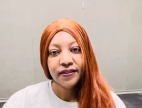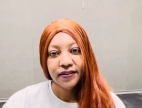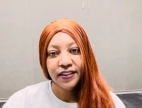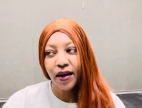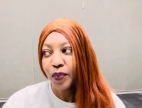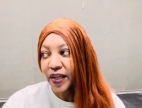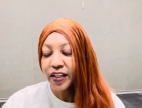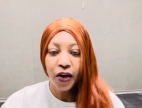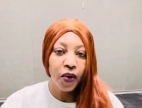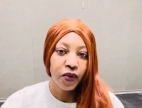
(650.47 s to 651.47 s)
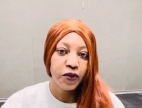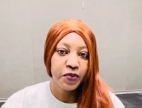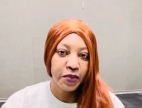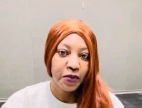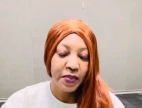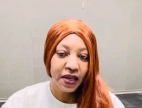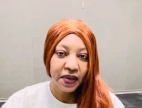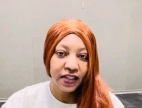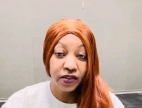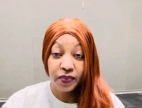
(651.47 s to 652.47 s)
Yeah, we know those people make
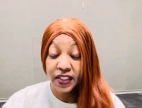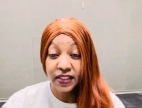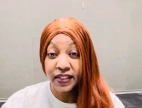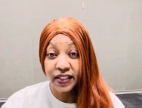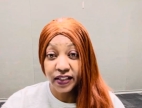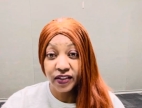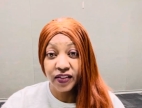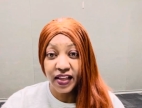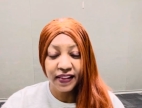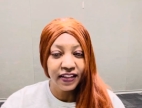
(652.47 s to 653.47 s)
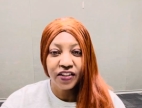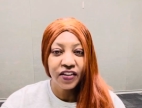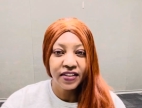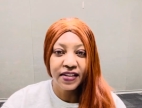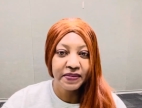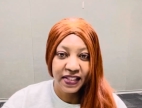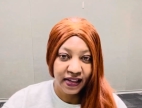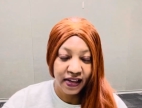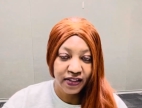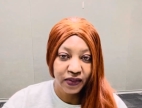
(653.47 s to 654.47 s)
money. Do we need to hear that you're not telling me
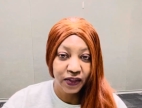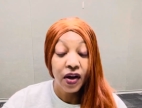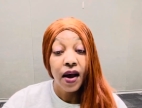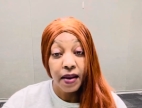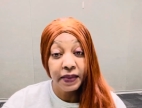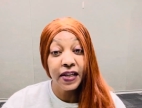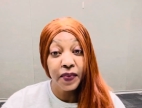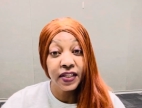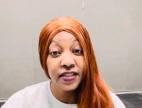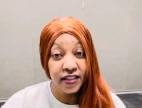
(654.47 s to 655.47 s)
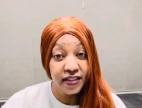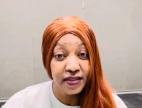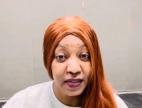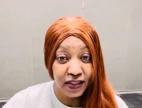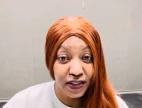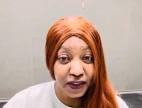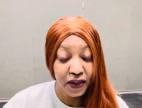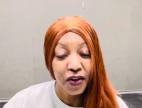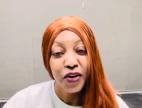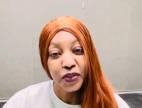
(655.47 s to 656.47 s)
anything I don't know? I'm getting ready to tell you something you don't know.
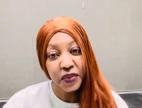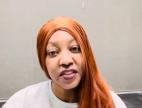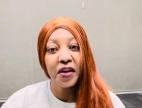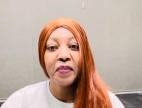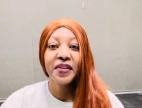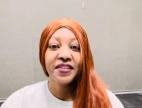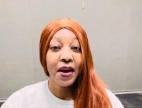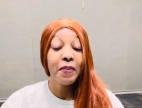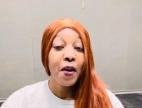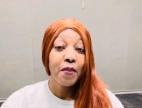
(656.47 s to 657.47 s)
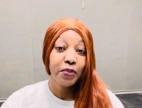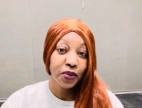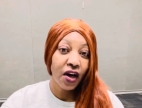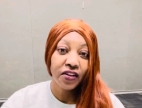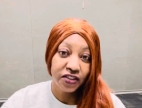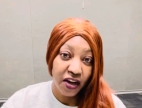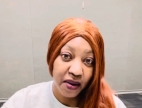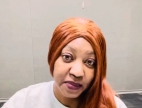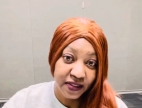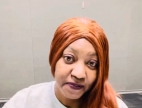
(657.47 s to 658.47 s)
So we're gonna talk about the top blue collar
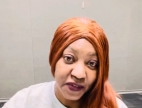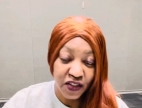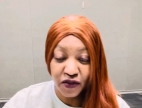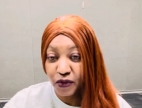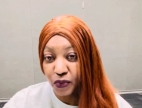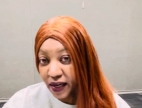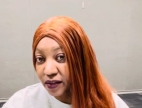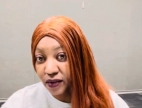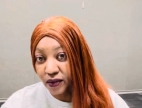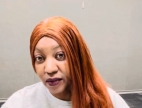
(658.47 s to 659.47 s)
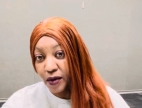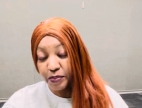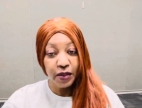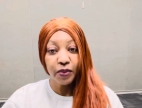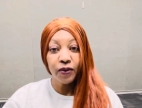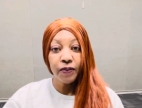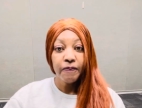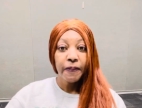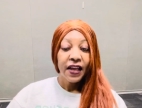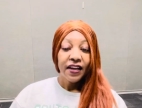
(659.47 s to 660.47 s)
jobs. This is for regular people,
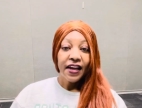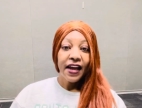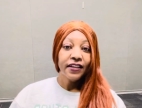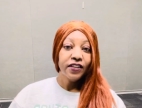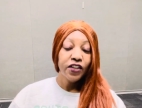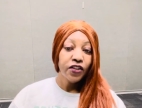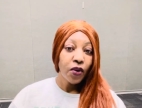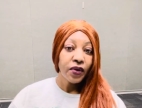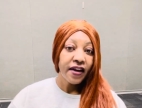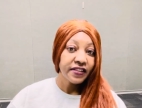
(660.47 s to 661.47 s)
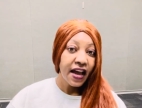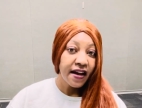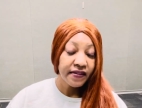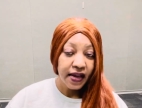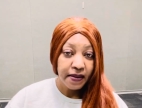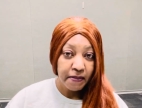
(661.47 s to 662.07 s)
and you don't have to have a